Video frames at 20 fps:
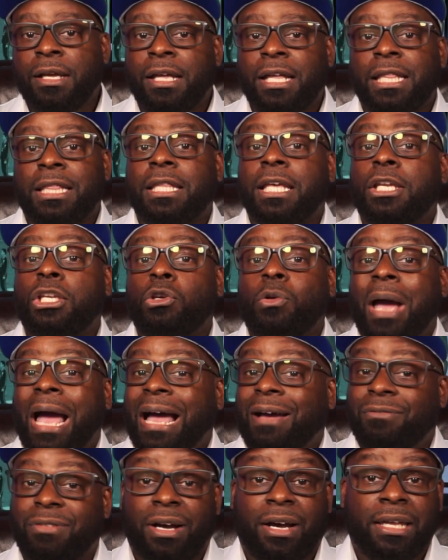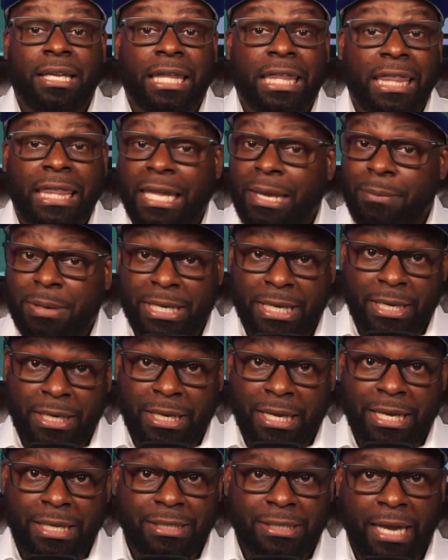then you have unlimited
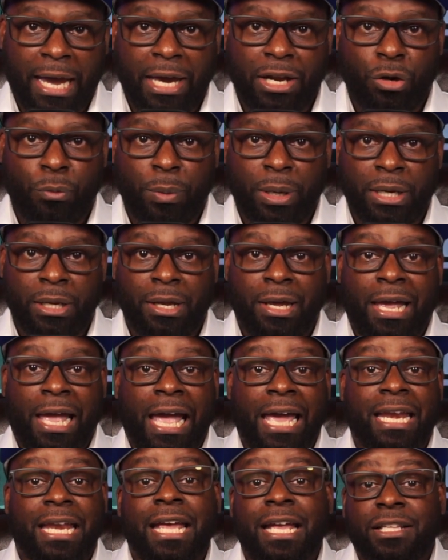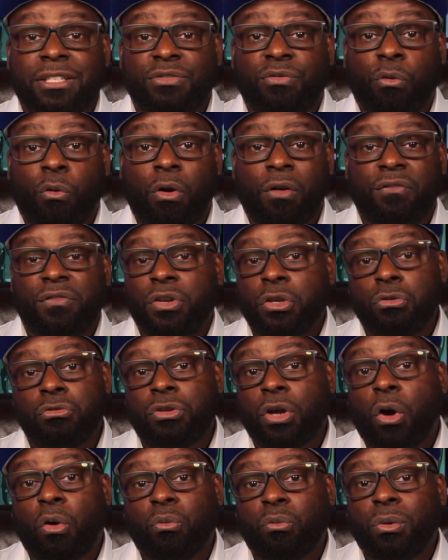entitlement, and henceforth you
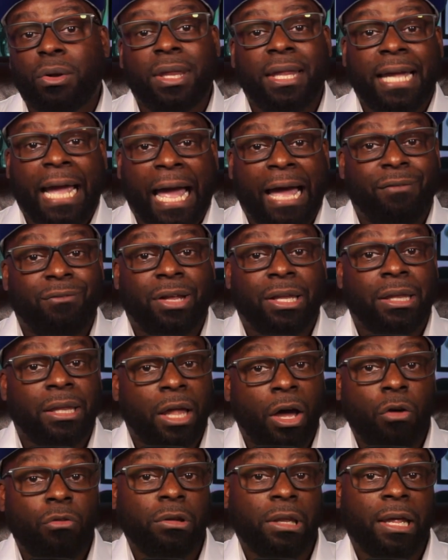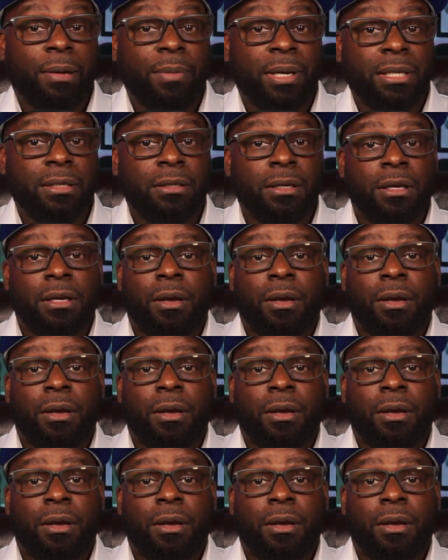don't really have a loan limit.